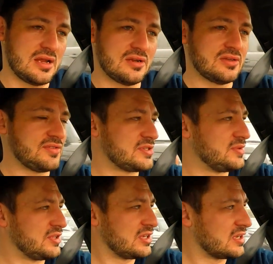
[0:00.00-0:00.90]
I don't know if that's
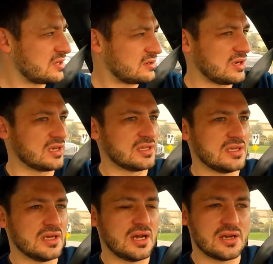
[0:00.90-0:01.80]
been done yet or not.
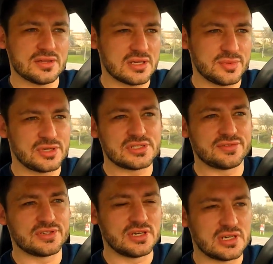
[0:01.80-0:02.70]
I don't think anybody's
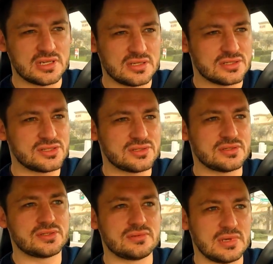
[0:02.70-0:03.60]
ever done
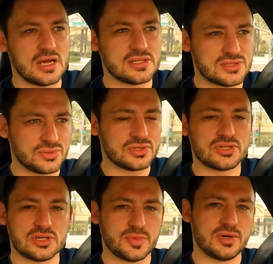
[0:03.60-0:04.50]
a twin
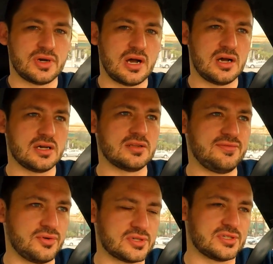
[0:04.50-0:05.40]
turbo on a
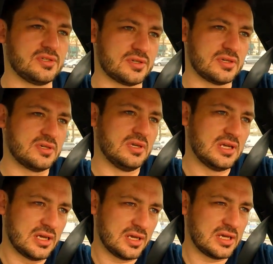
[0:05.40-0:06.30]
4-cylinder.
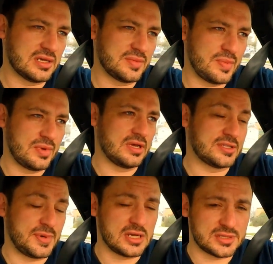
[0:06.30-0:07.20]

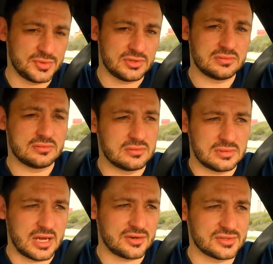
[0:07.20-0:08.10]
It's possible.
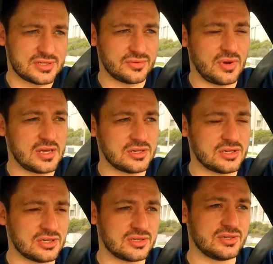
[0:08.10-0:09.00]
I don't see why you
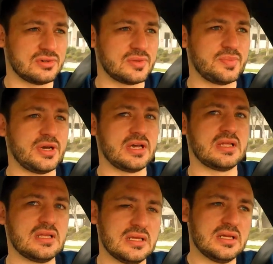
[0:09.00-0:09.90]
couldn't do it,
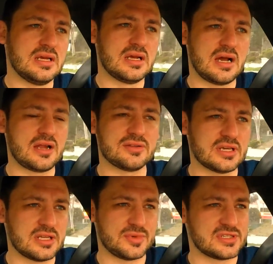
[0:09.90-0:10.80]
but I don't
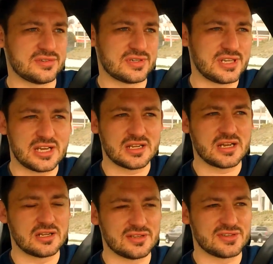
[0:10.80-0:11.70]
think anybody's ever done
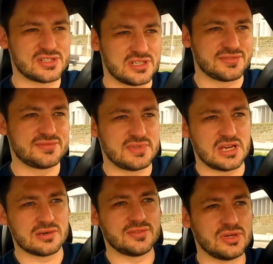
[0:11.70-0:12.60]
it. I don't know if there's enough
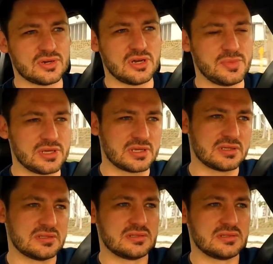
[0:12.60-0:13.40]
airflow coming